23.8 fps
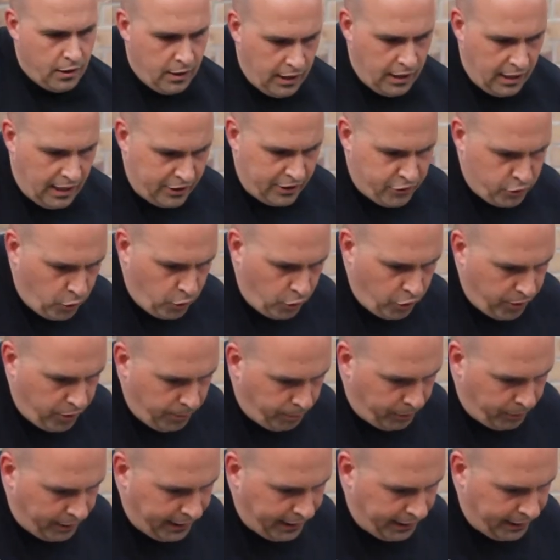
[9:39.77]
Let's go to the
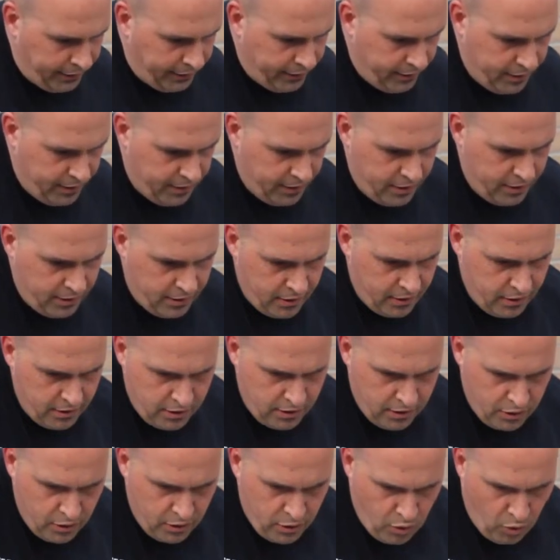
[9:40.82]
plate.
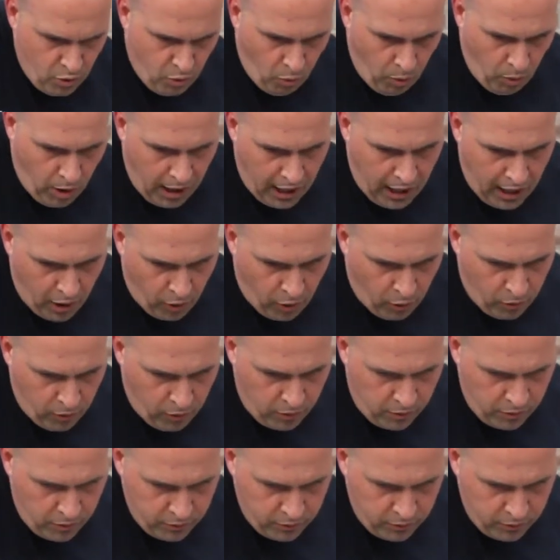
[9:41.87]
Wow.